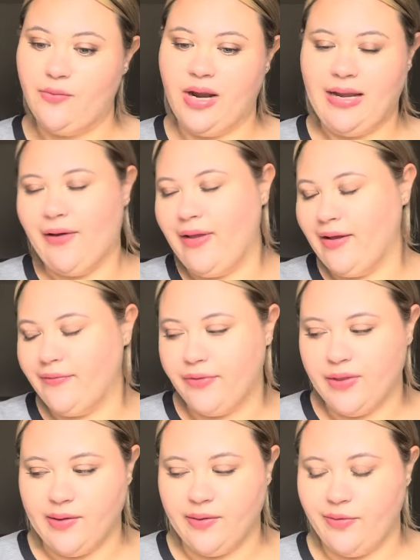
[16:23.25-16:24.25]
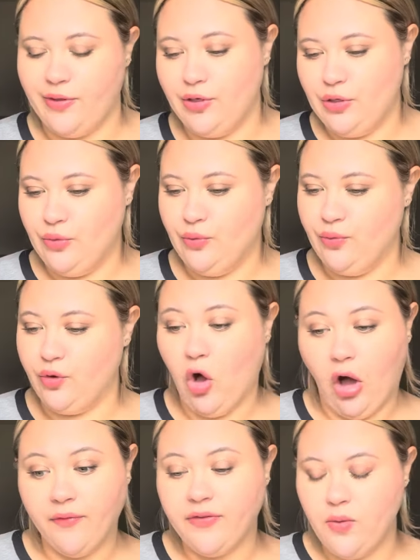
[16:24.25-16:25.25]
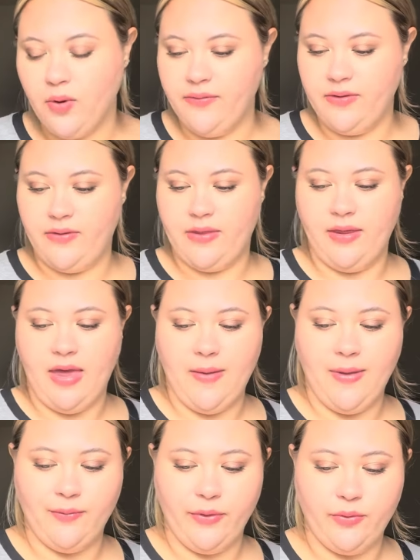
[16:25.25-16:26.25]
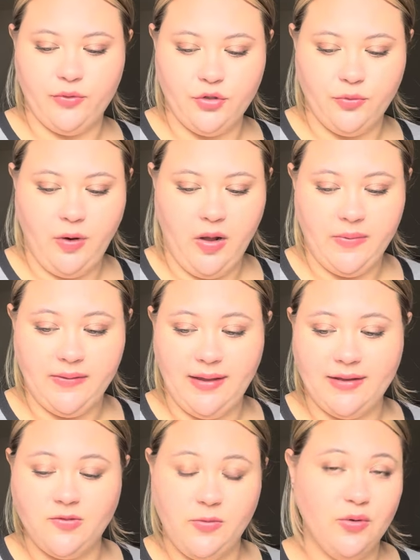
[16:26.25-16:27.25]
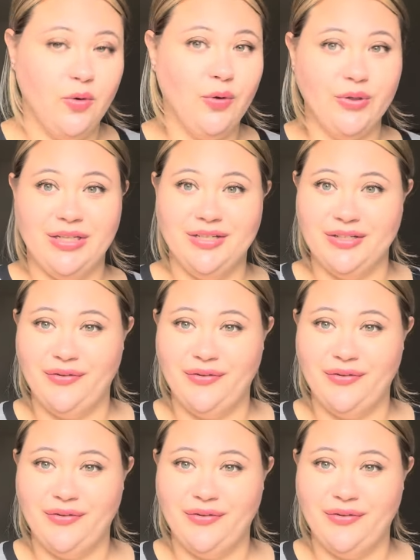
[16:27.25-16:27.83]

Right now I have the, the new coffee one that they came out with, which will probably last me a whole year to